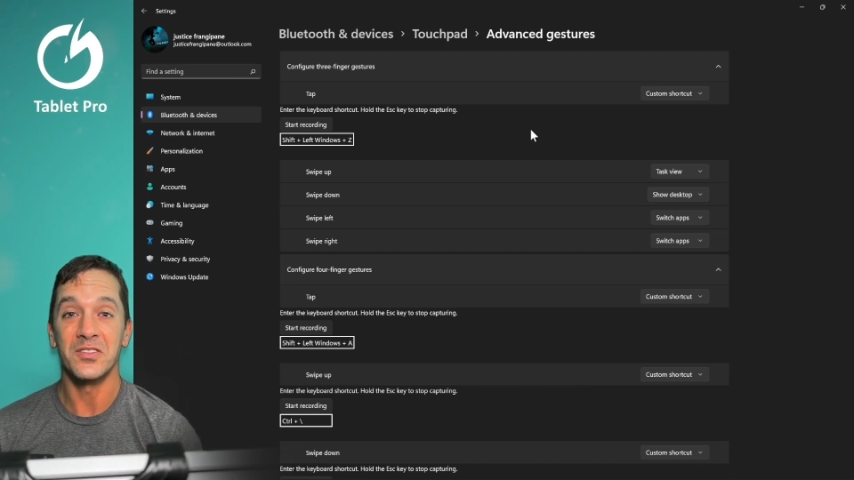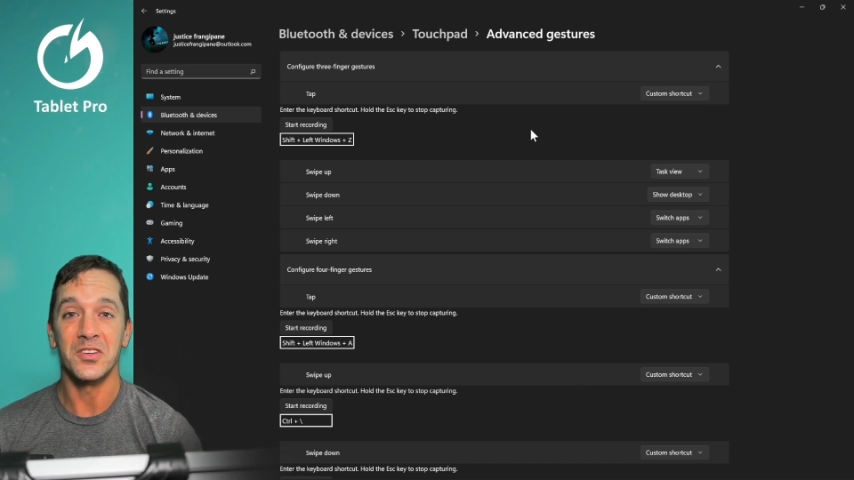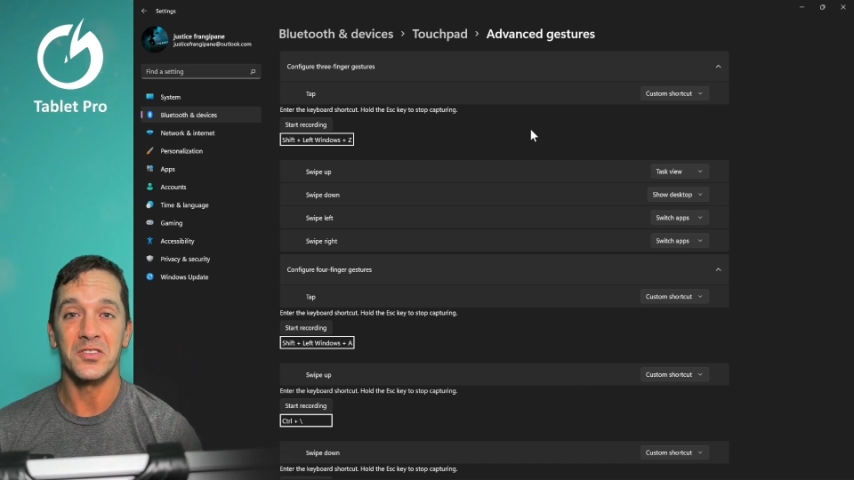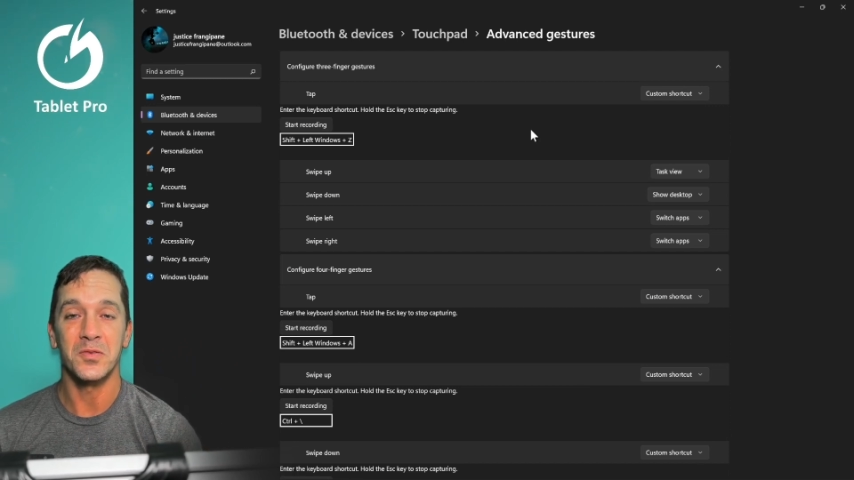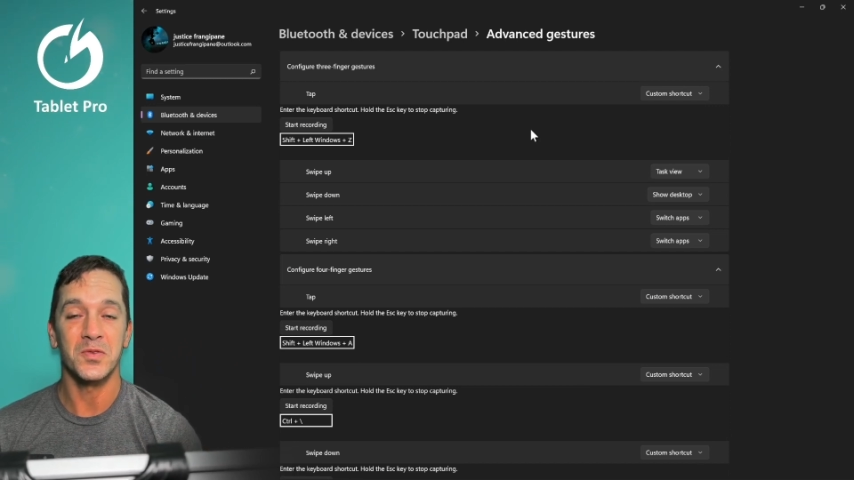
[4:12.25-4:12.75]

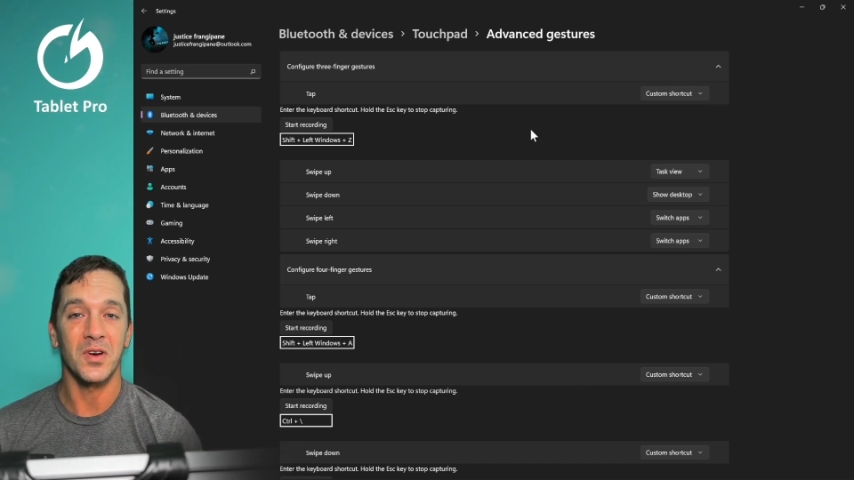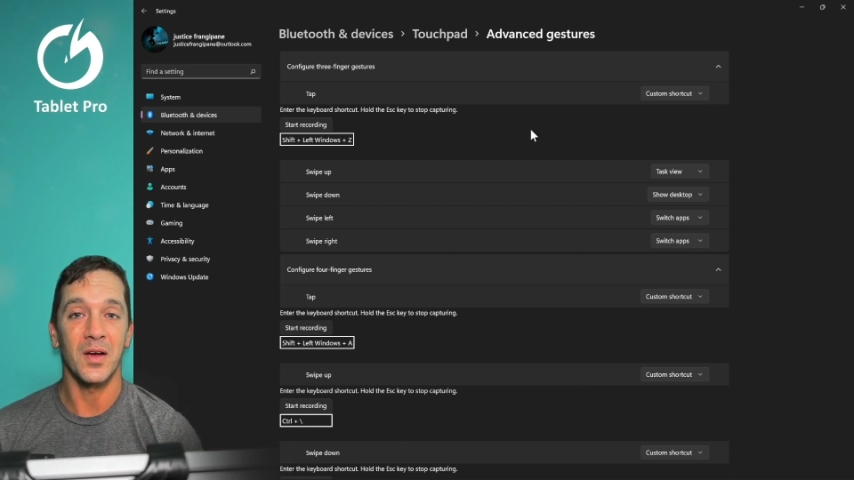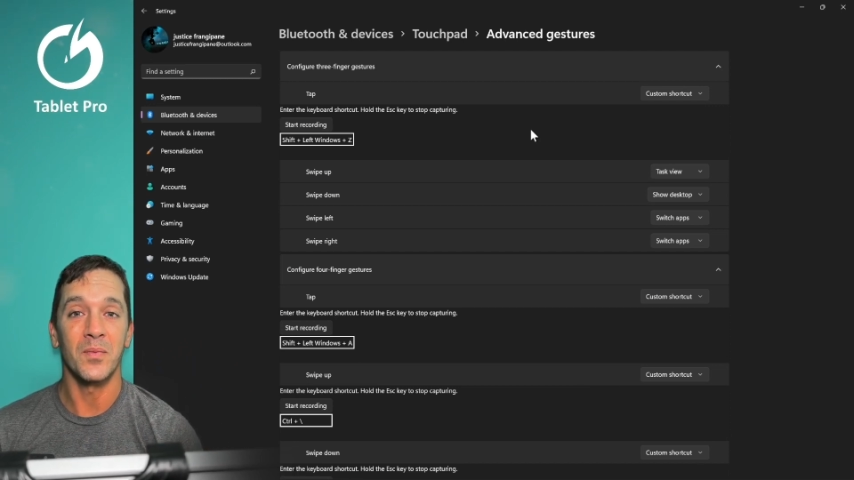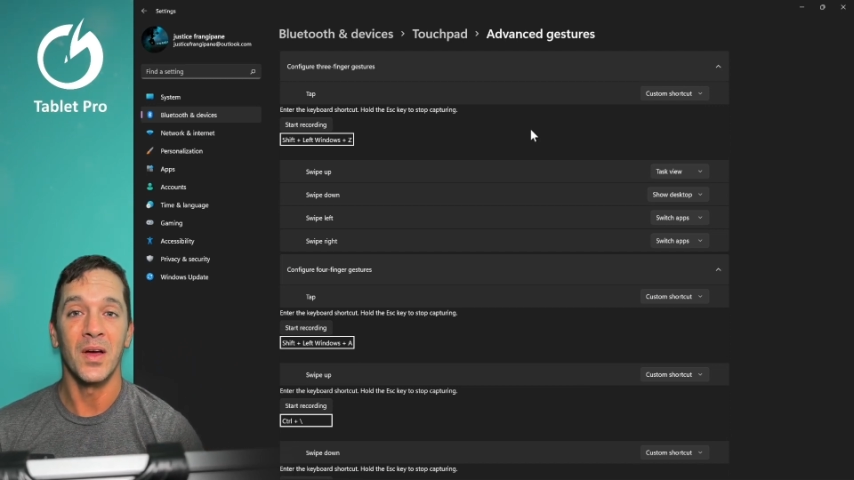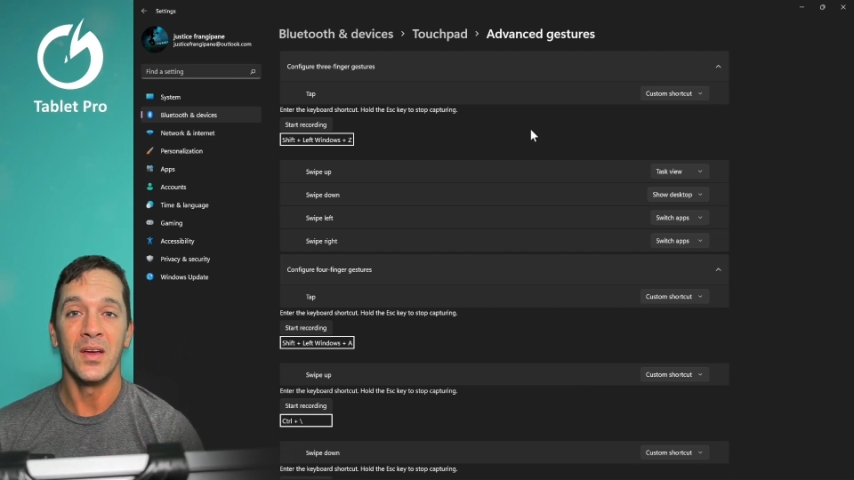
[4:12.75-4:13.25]
So
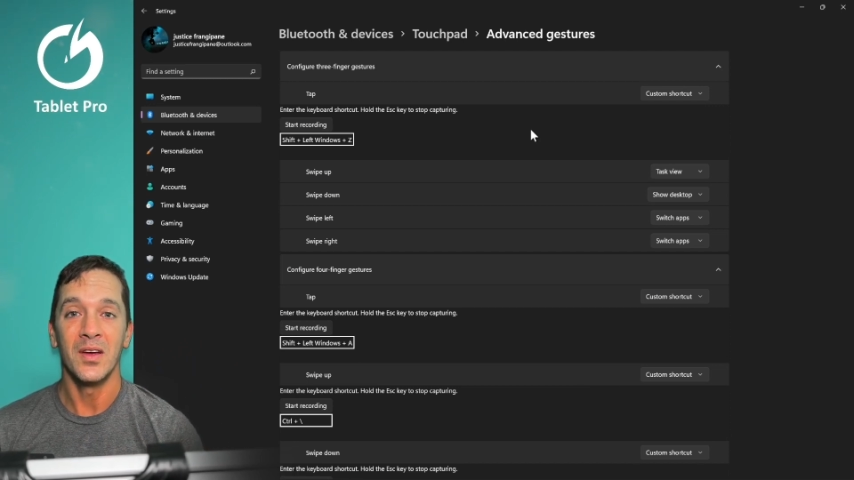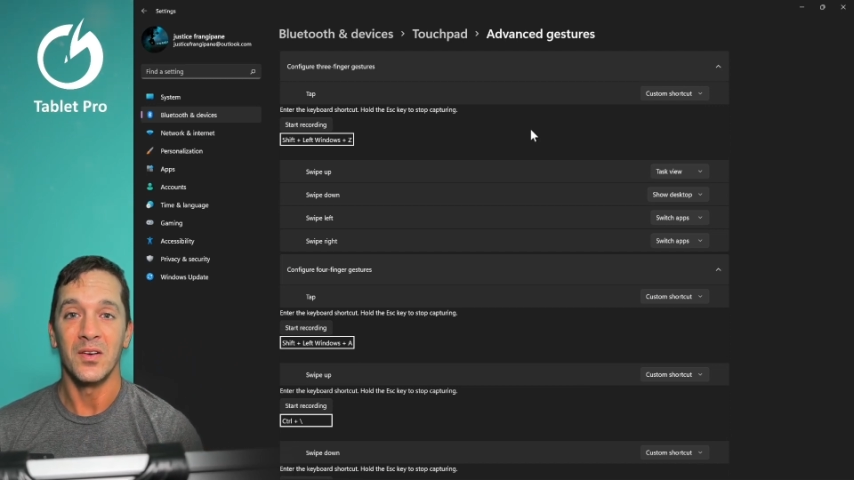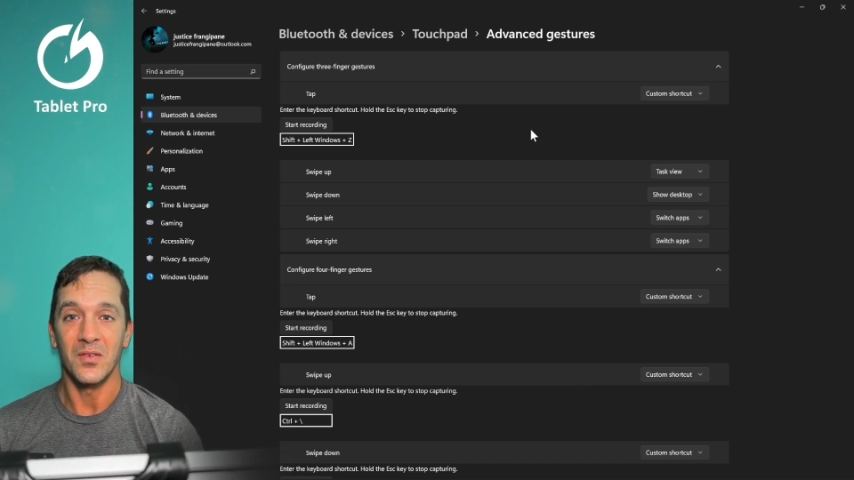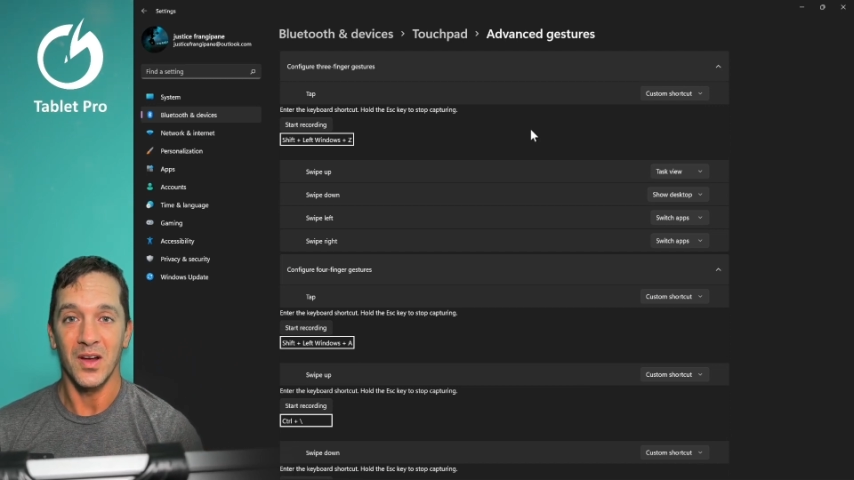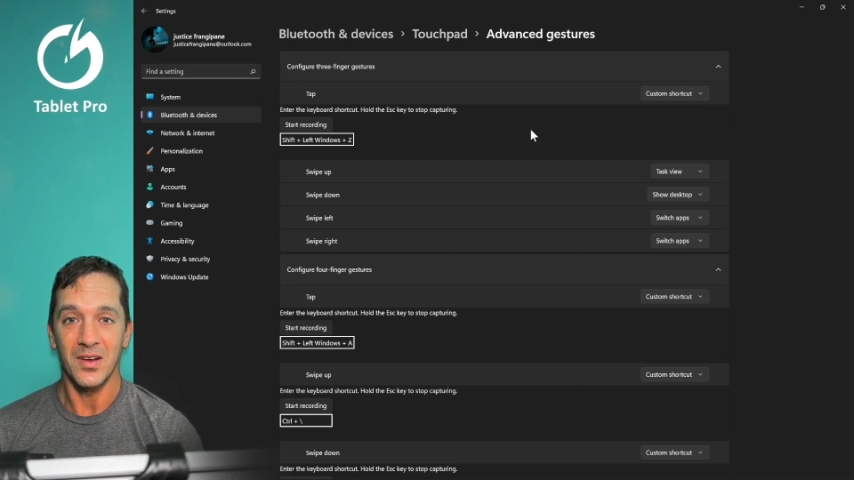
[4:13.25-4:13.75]
subscribe
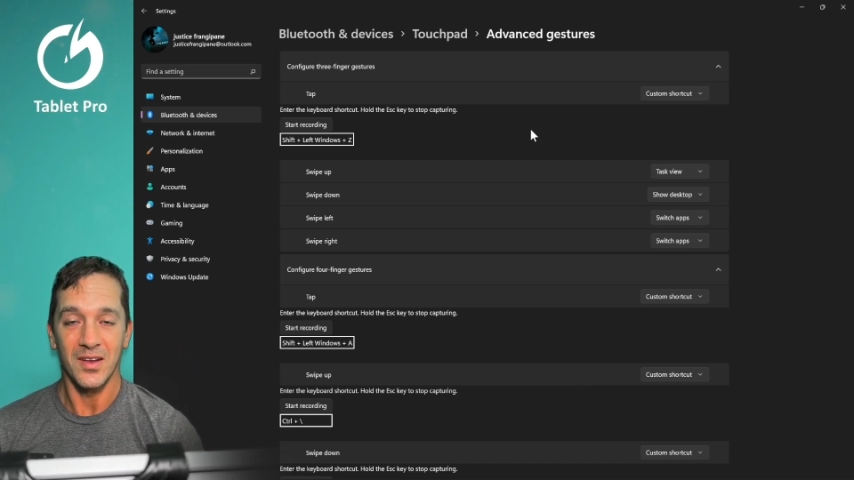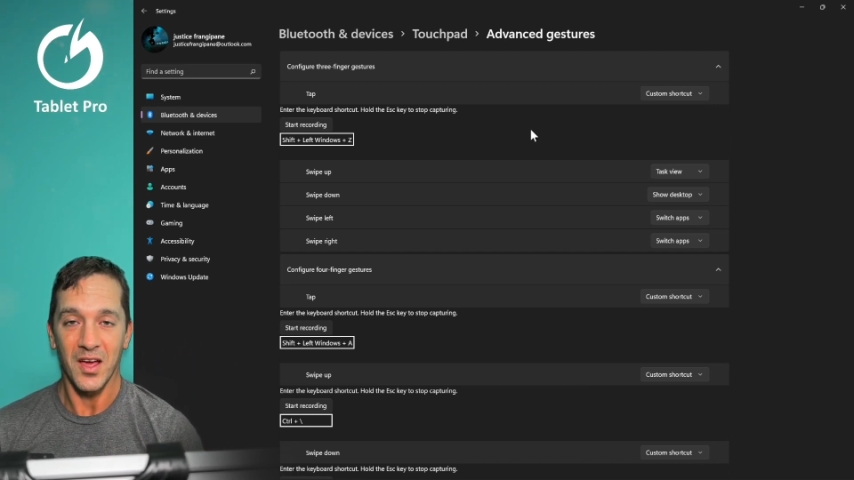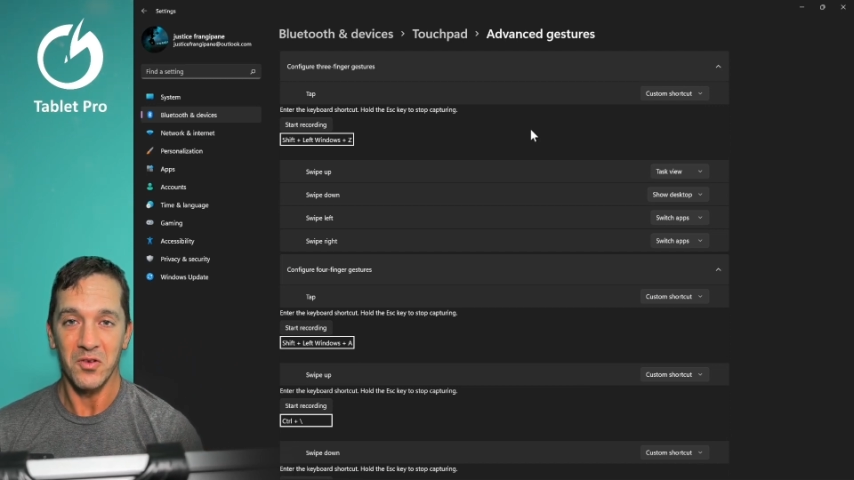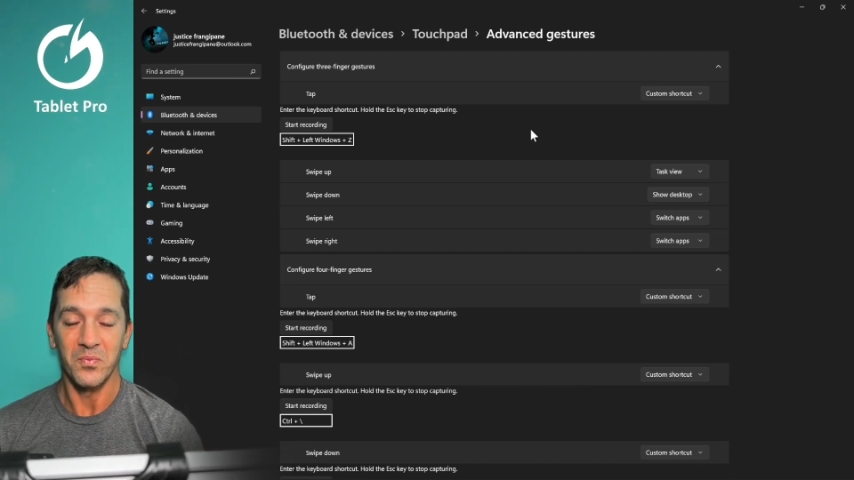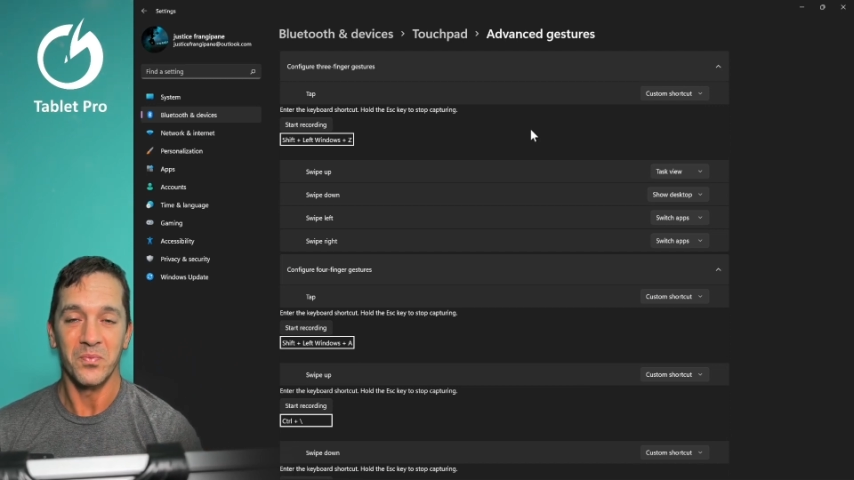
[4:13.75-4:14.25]
right now.